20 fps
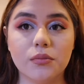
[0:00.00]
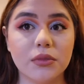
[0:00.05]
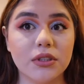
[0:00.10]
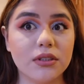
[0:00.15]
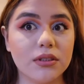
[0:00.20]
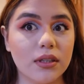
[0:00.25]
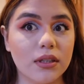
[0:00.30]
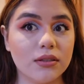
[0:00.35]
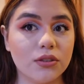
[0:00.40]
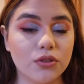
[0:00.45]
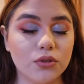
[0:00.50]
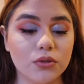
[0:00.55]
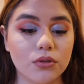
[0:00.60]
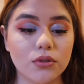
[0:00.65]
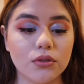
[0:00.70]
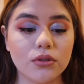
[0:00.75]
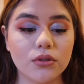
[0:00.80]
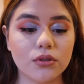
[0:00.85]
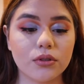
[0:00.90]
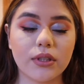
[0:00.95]

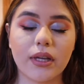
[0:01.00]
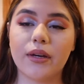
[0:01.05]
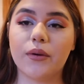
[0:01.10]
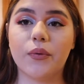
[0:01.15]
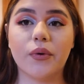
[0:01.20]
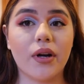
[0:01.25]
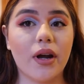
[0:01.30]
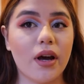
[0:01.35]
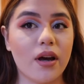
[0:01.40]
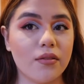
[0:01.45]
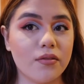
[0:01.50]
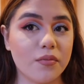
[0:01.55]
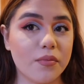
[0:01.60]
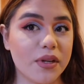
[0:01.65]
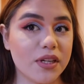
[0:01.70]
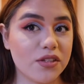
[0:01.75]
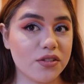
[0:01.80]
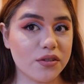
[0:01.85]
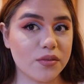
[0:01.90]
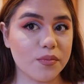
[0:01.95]
essentials, like what I have in my
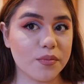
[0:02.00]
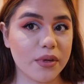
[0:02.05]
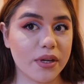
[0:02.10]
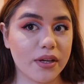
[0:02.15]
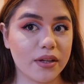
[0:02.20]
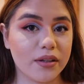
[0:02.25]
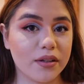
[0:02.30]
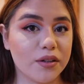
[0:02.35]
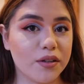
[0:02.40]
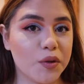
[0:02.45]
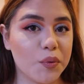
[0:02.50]
gym bag.